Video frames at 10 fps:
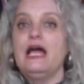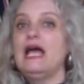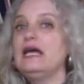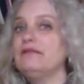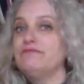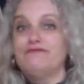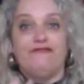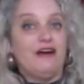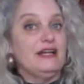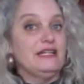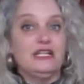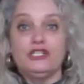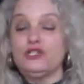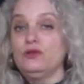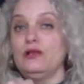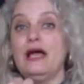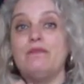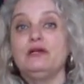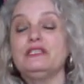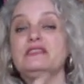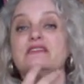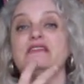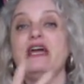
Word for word: and financial abundance in